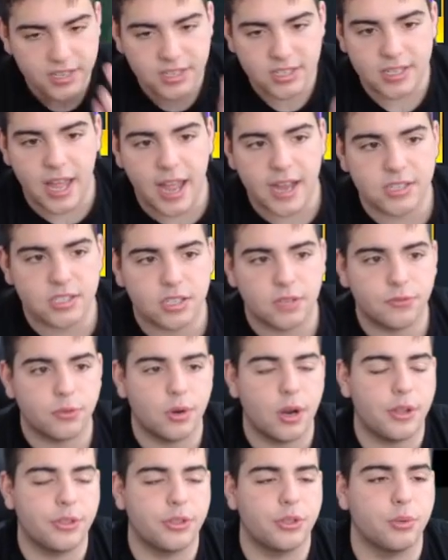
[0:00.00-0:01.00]
snag some for
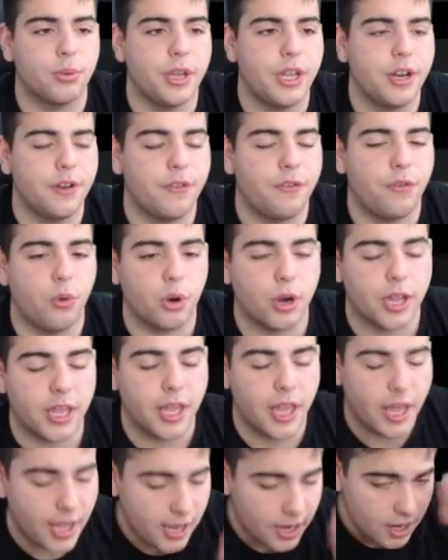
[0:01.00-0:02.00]
around three to four
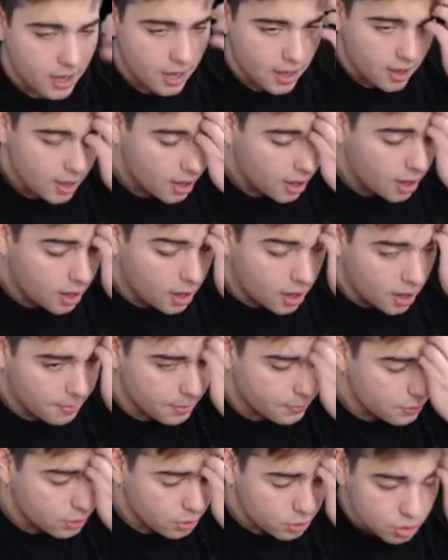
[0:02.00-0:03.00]
K. Um,
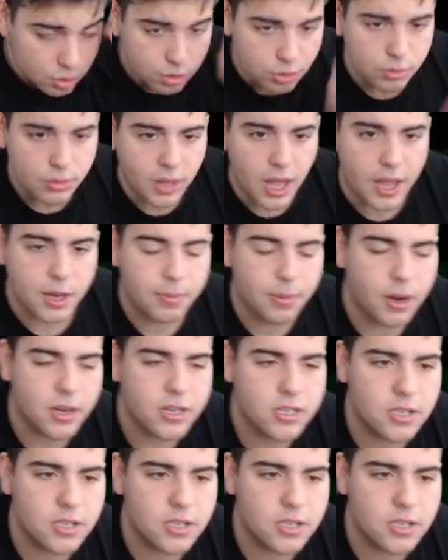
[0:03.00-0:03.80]
if you do do that, you probably